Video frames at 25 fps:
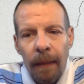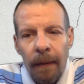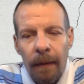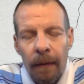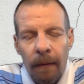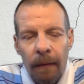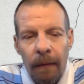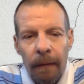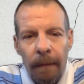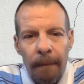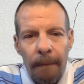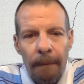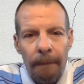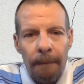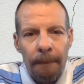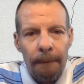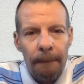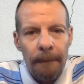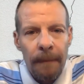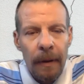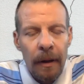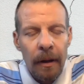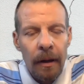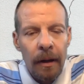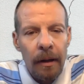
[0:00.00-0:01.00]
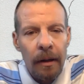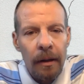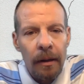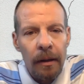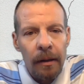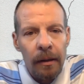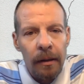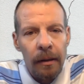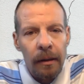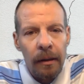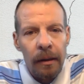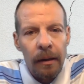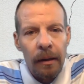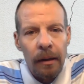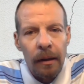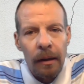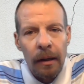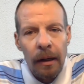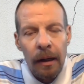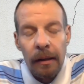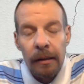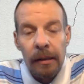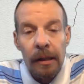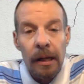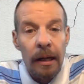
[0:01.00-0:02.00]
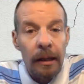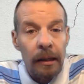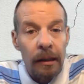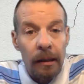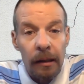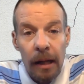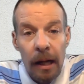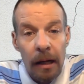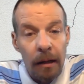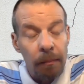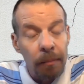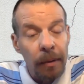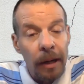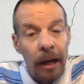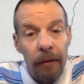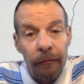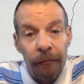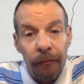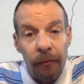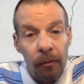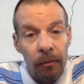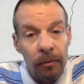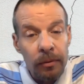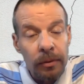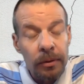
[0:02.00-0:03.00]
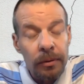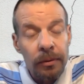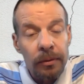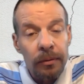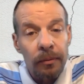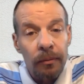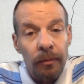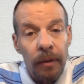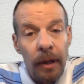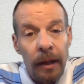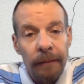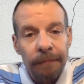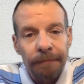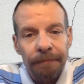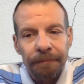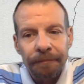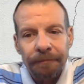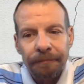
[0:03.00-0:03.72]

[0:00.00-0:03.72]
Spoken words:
Um, and and yeah, and a lot of Black folks, right?